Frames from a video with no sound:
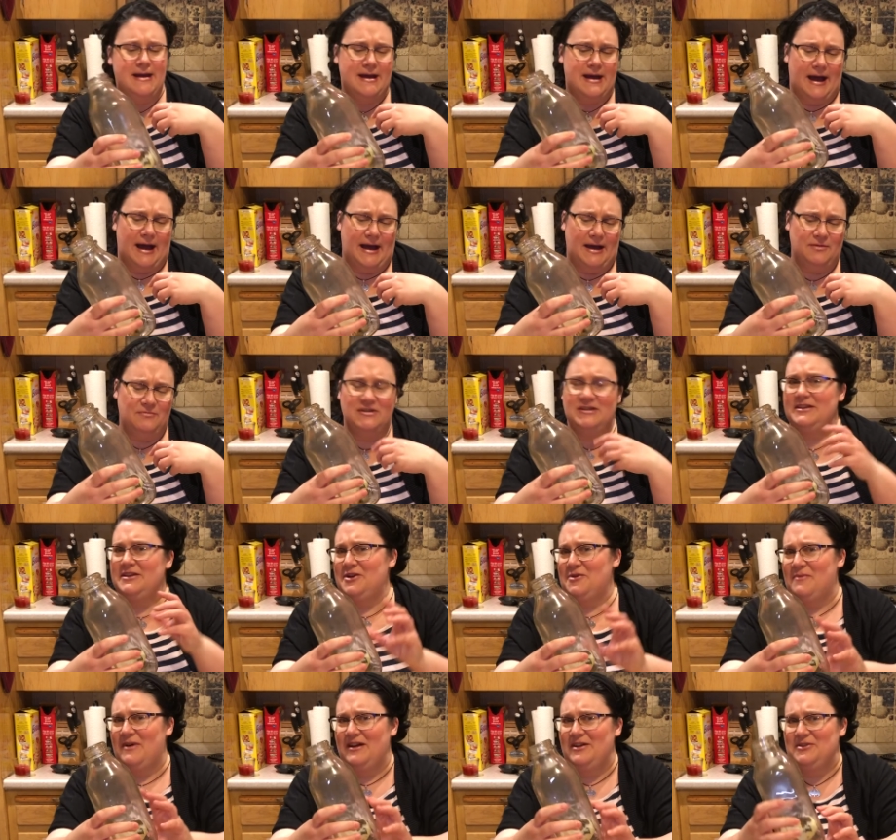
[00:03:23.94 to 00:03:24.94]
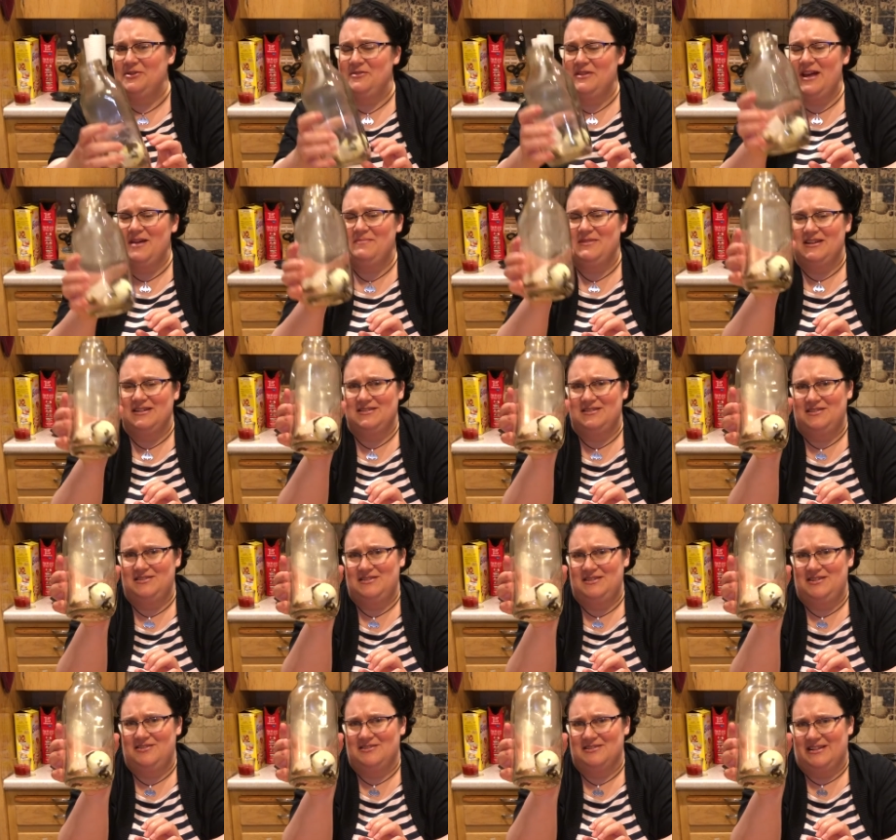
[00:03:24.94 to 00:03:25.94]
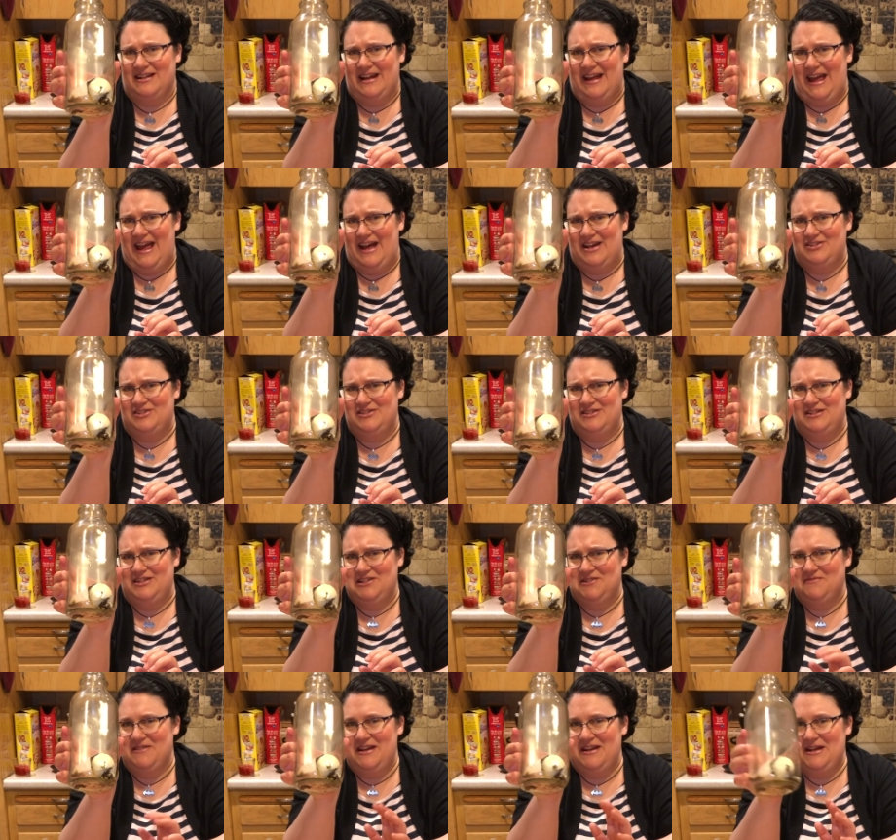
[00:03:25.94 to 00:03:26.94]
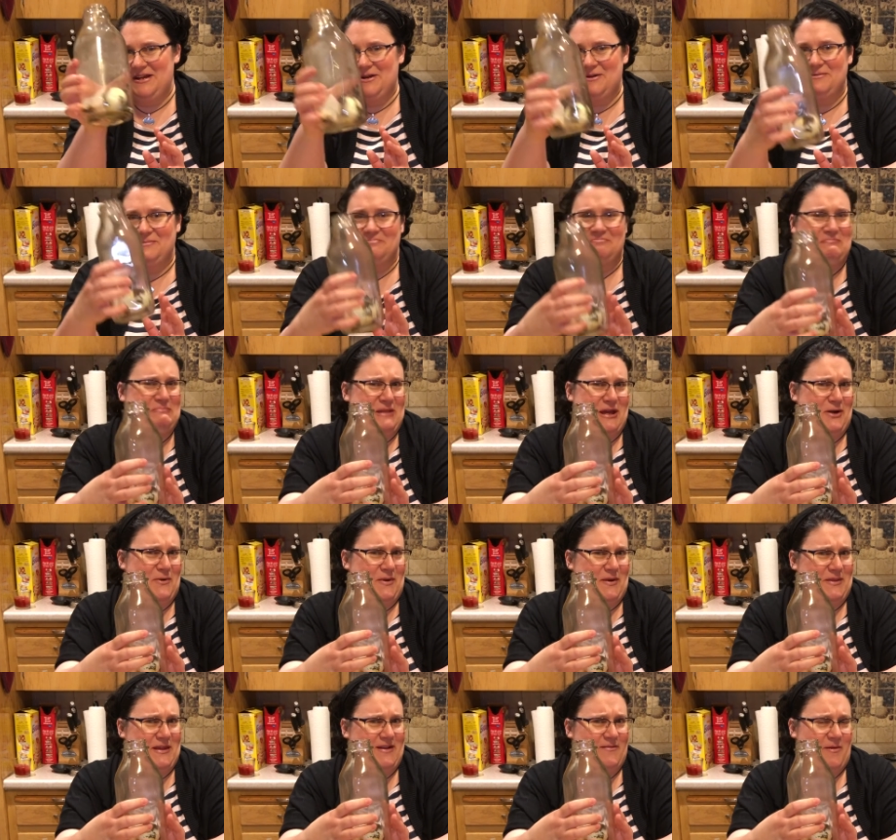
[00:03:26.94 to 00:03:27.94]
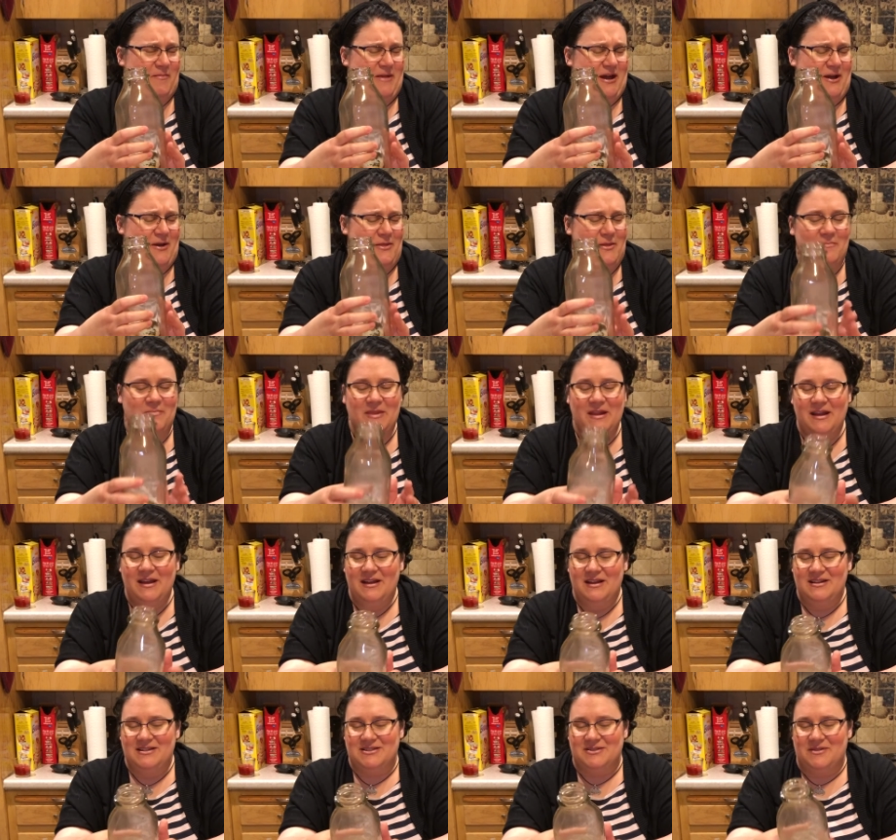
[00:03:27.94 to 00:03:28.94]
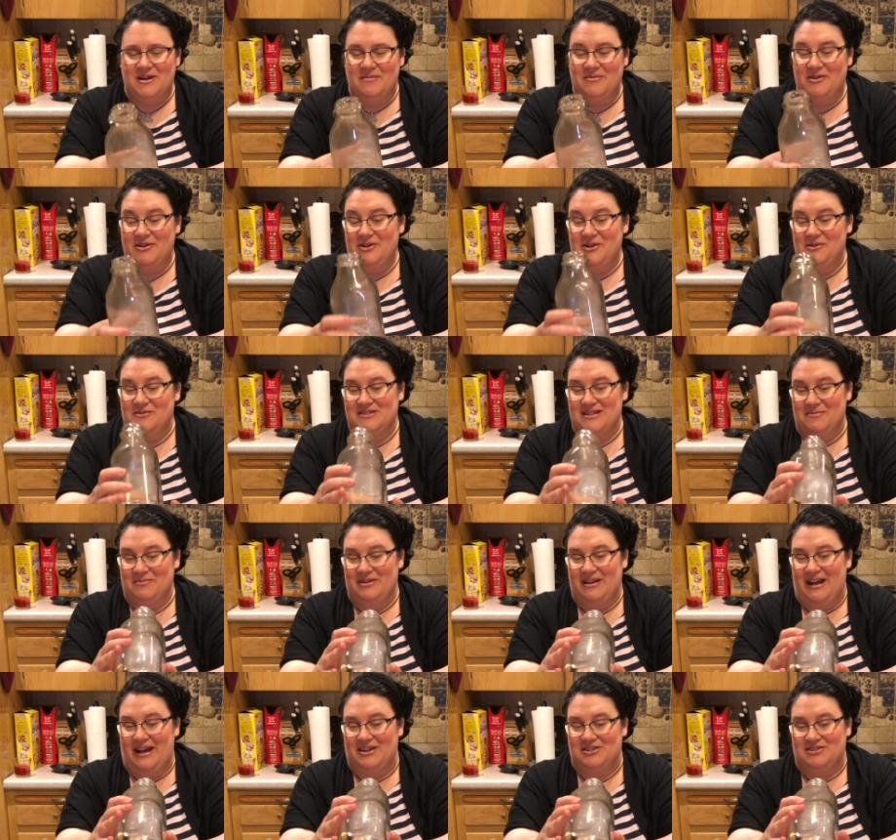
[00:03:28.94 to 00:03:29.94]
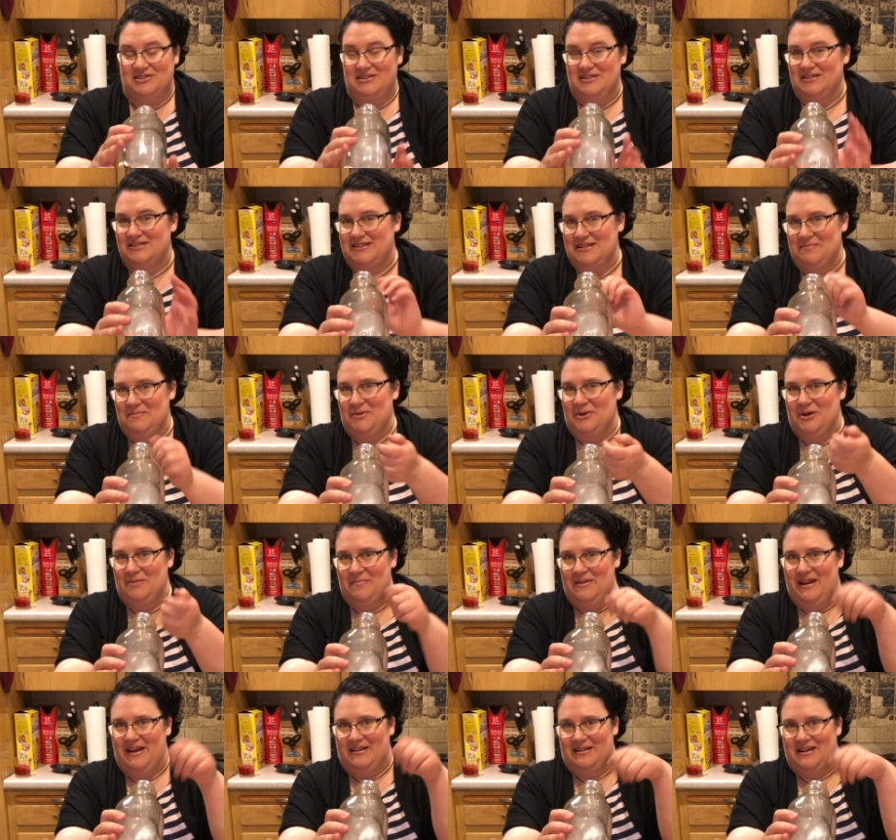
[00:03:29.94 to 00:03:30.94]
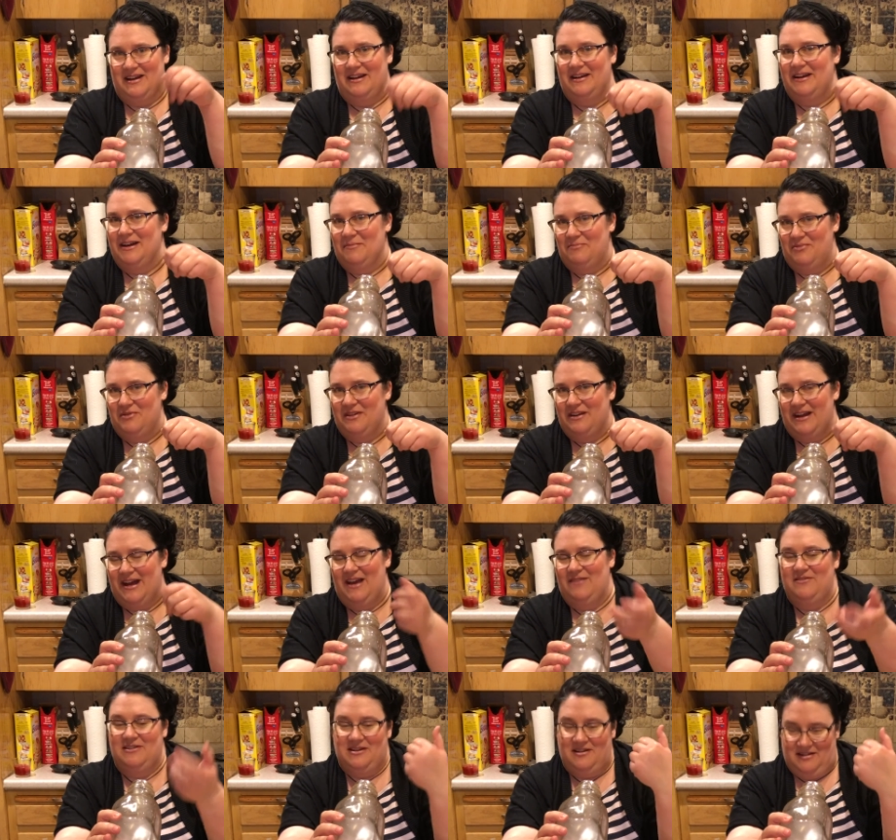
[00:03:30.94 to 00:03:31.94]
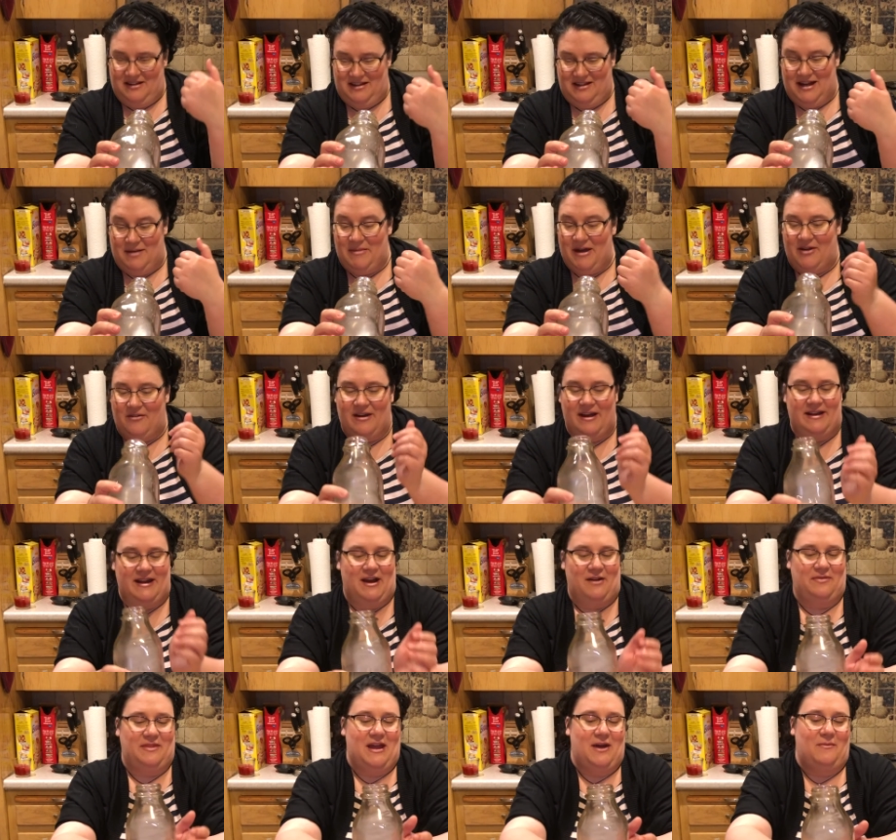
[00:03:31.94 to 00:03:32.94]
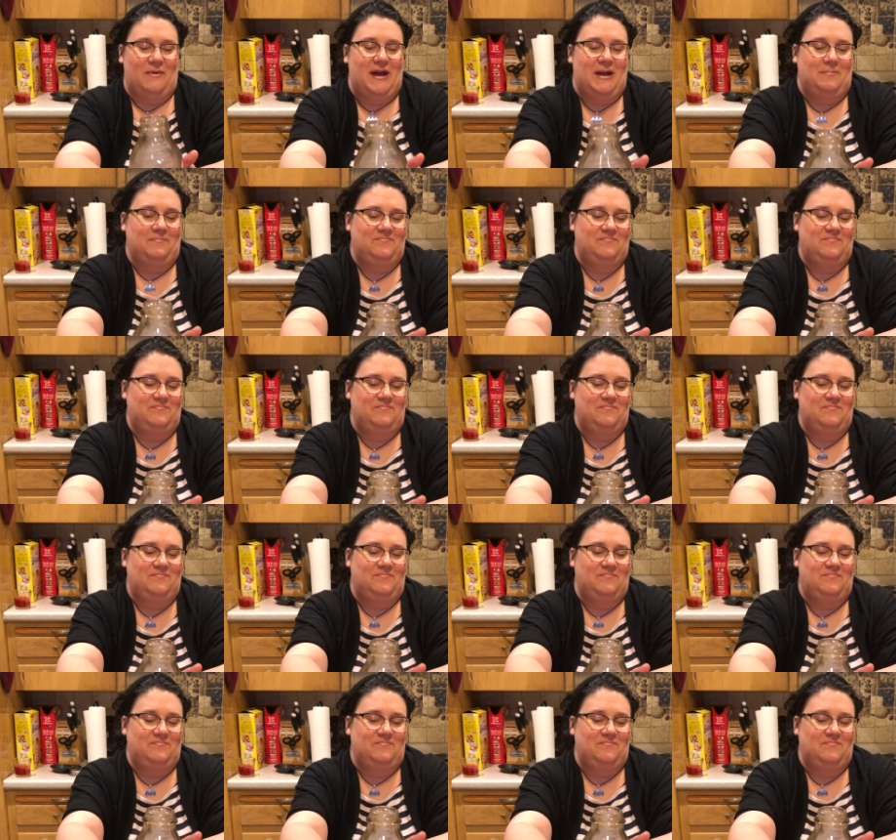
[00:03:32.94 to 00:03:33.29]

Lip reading: I really don't want to do that because you see there's a lot of ash in here right now and I don't want that in my mouth. So what I'm going to do is I'm going to actually just tip it up and cut it up with a knife and it'll come out right out that way.